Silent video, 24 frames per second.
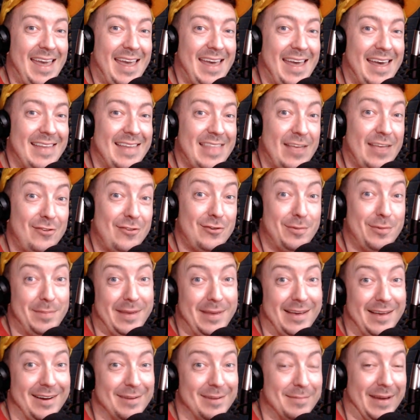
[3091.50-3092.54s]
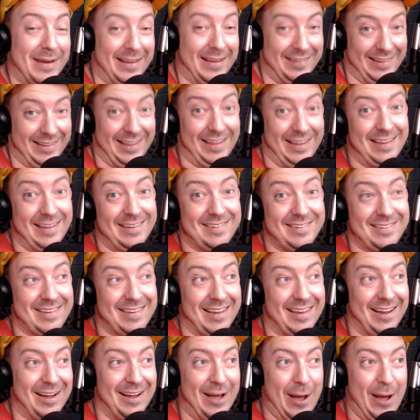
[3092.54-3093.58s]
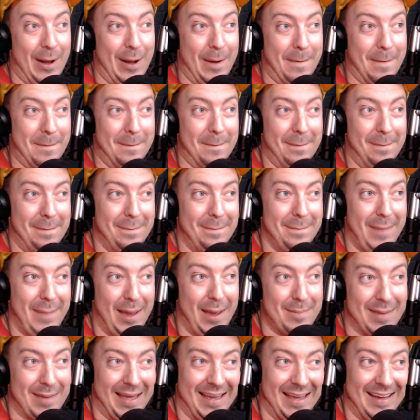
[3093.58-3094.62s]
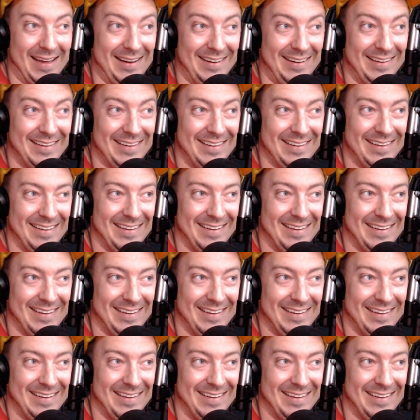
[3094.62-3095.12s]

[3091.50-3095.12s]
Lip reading: Yeah, that should be on my list. My bad.